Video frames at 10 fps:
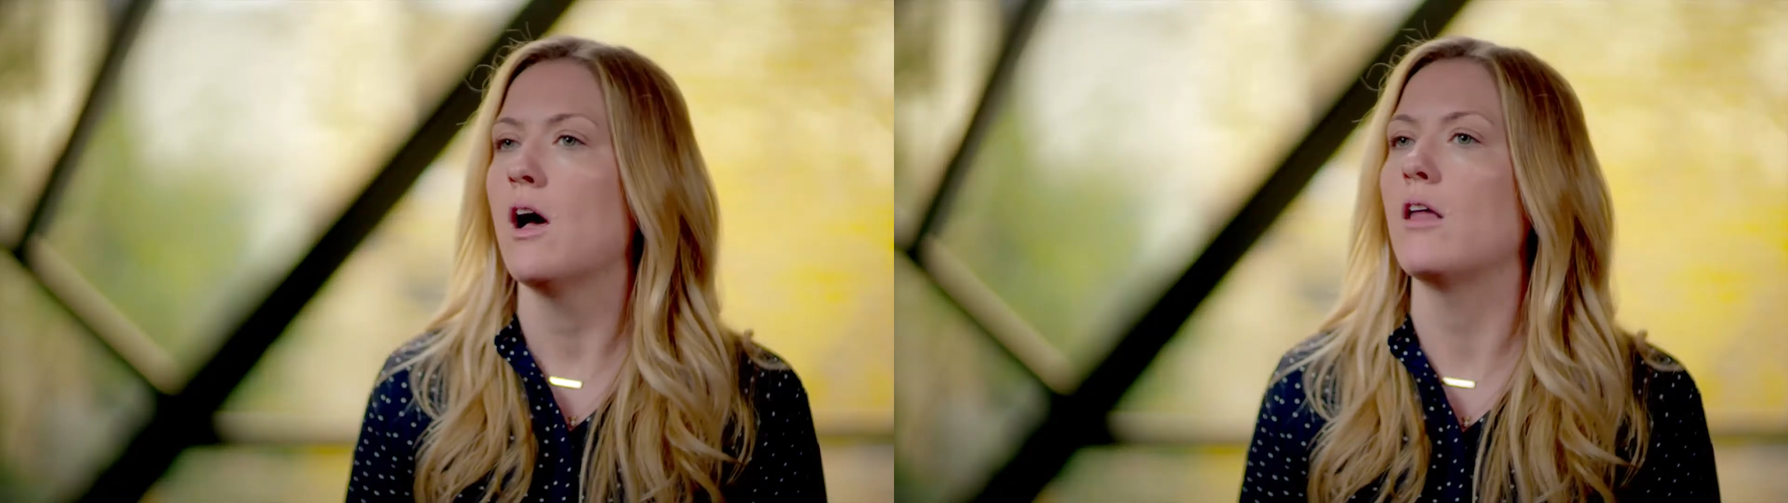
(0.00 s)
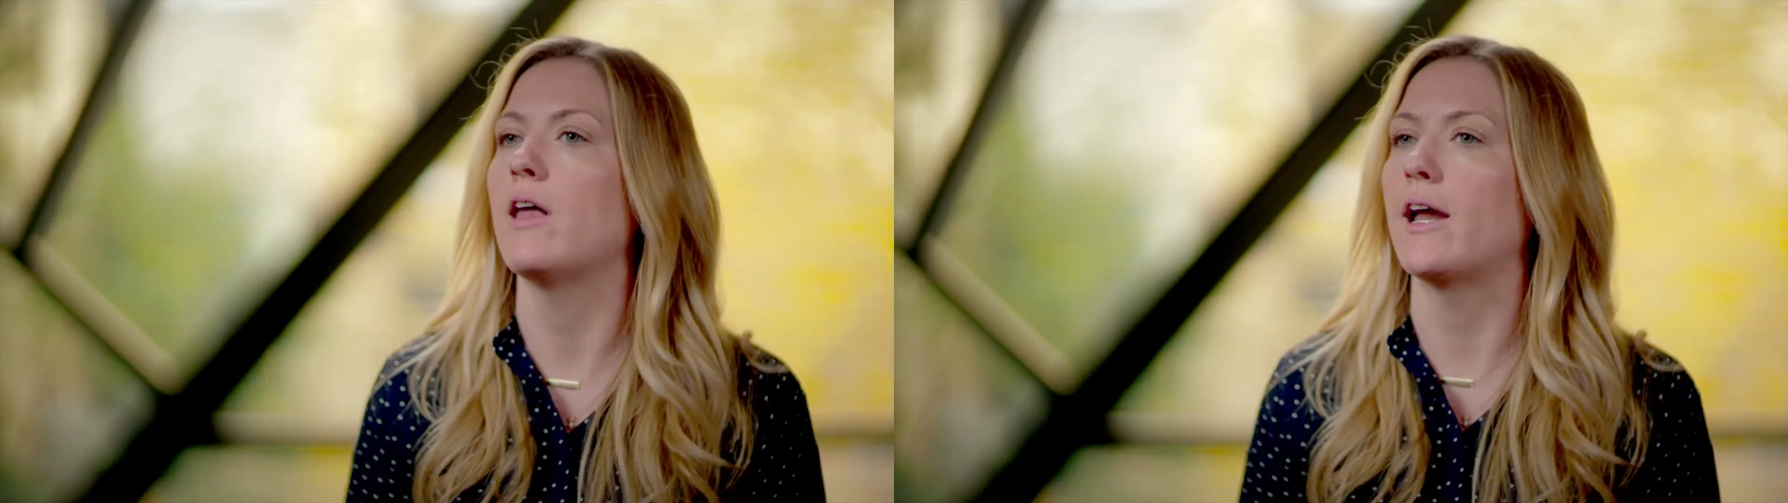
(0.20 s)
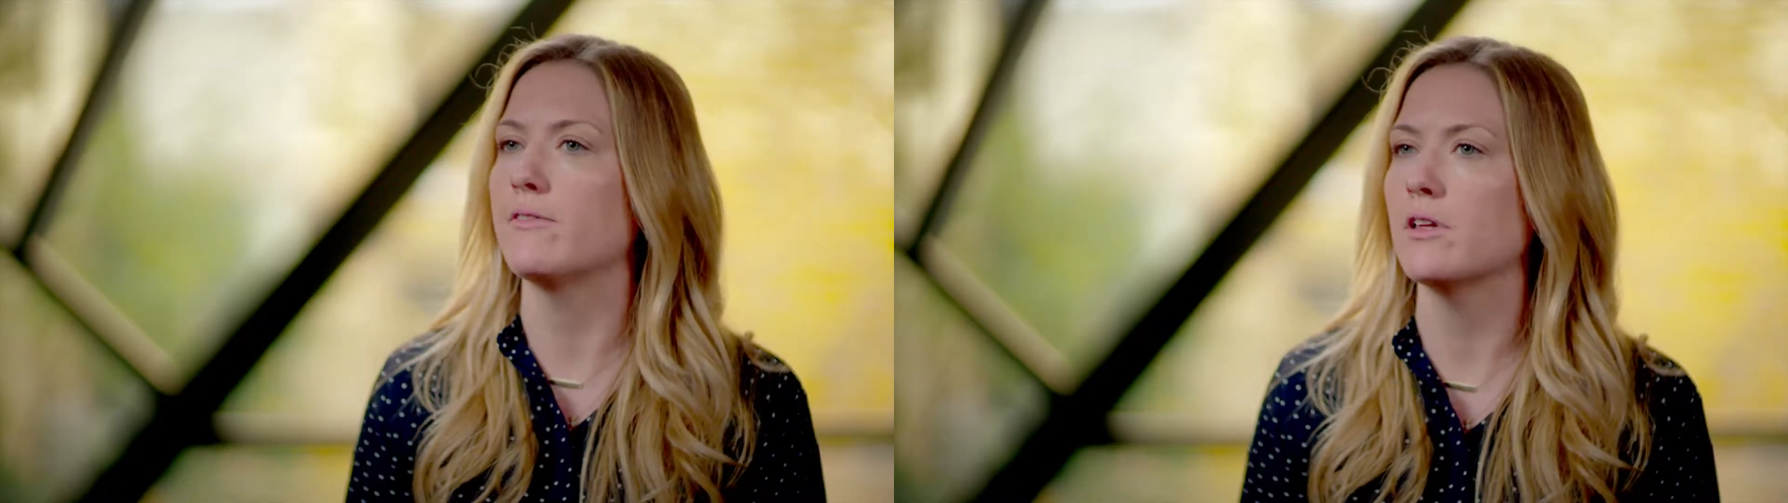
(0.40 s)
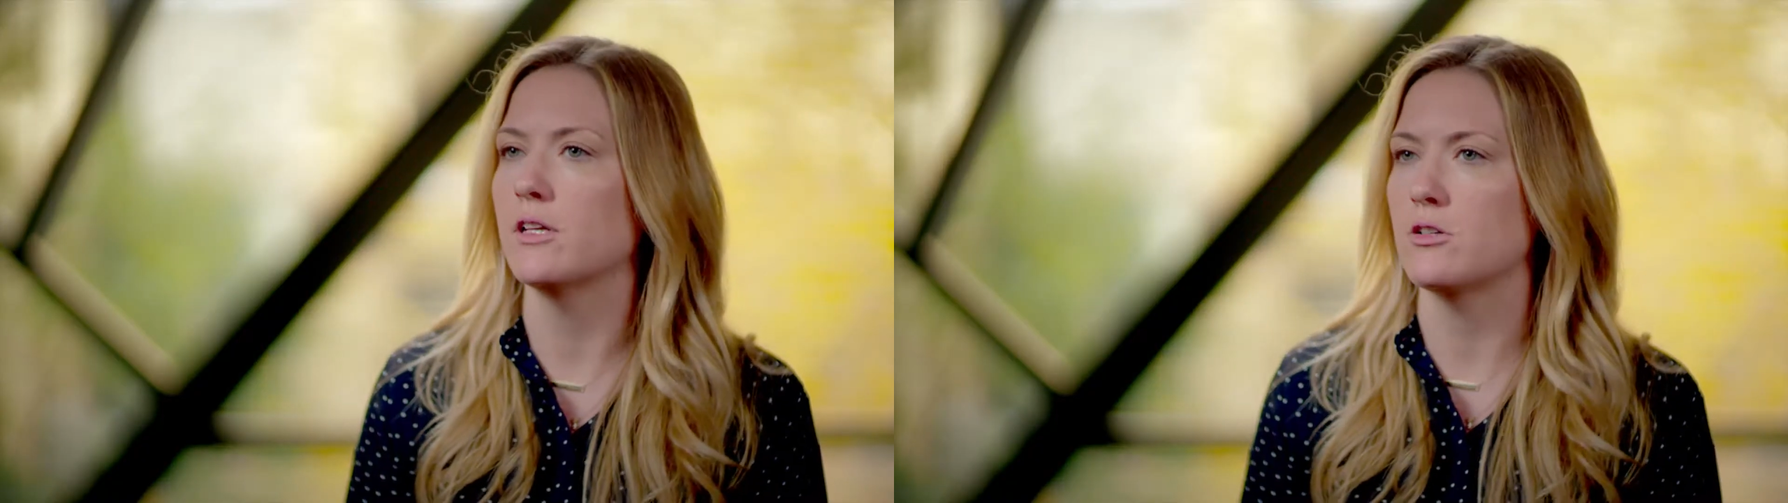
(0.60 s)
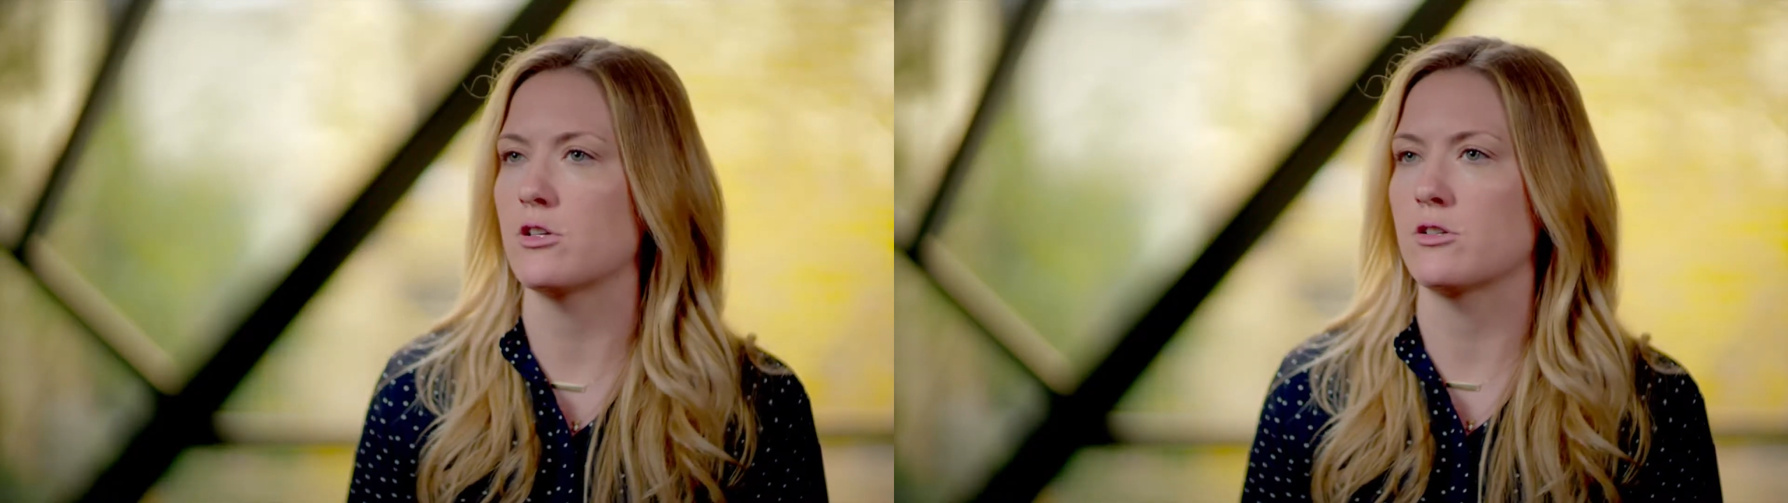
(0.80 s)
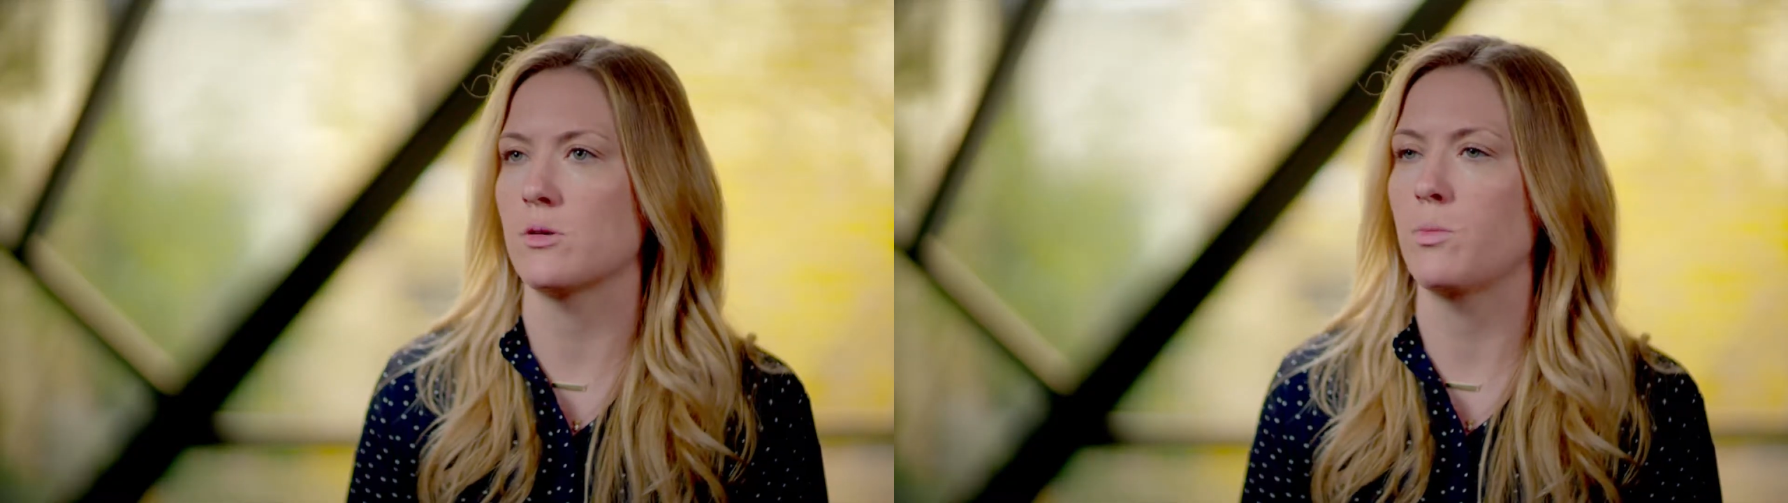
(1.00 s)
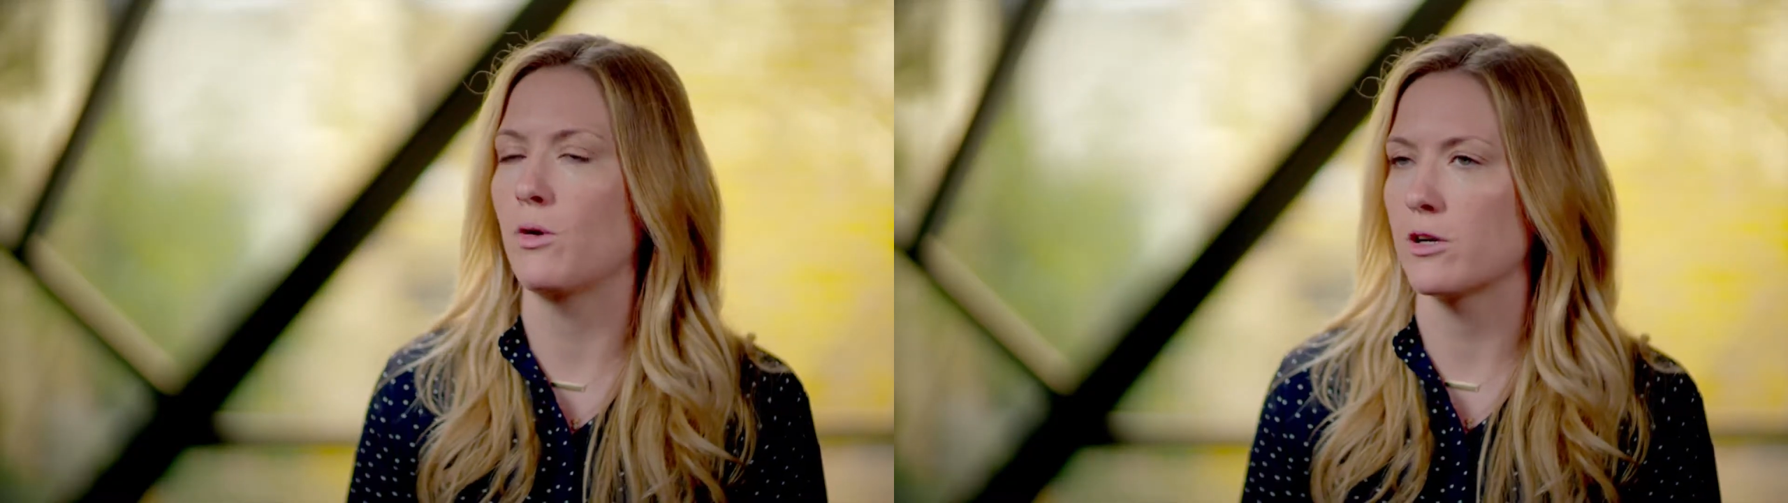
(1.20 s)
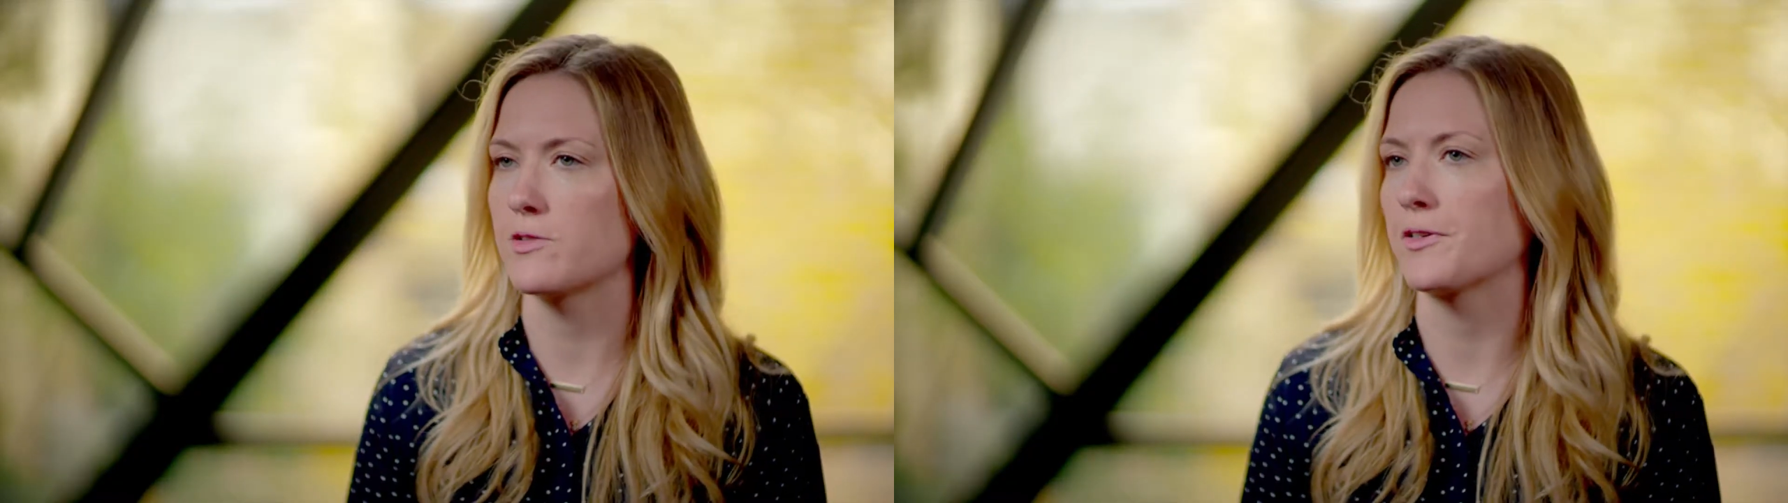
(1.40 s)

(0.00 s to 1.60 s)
A lot of the literature supports